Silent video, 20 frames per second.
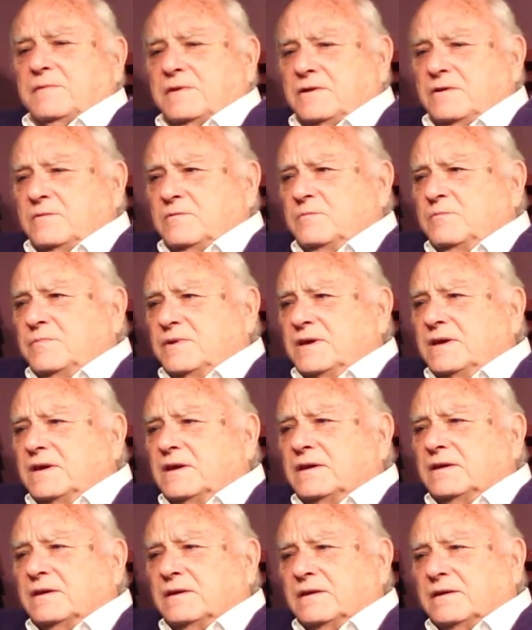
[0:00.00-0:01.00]
a human
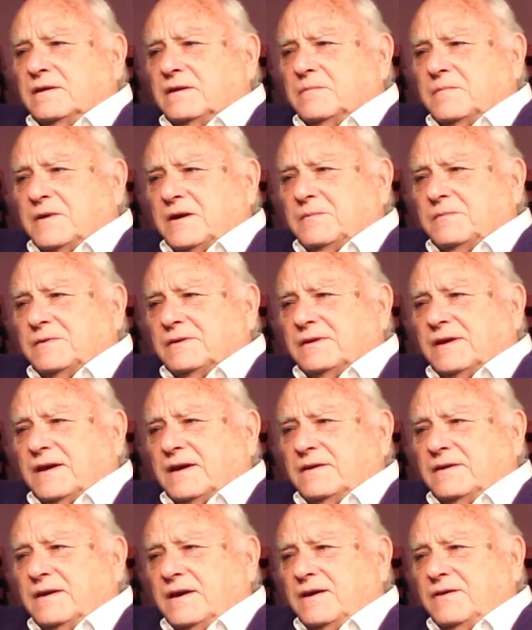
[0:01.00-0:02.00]
being at the moment,
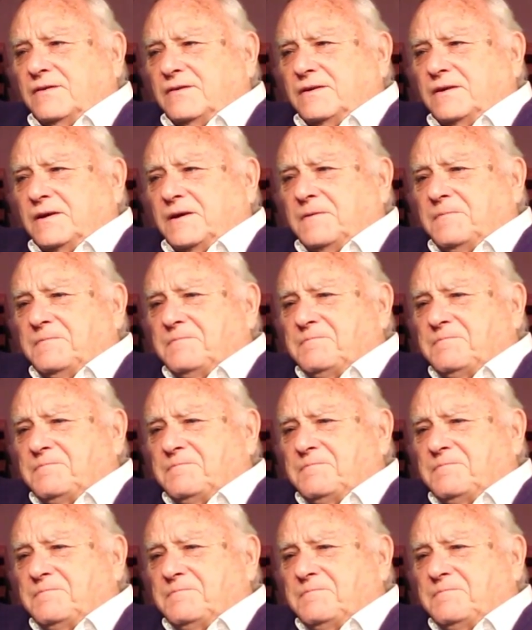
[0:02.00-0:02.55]
and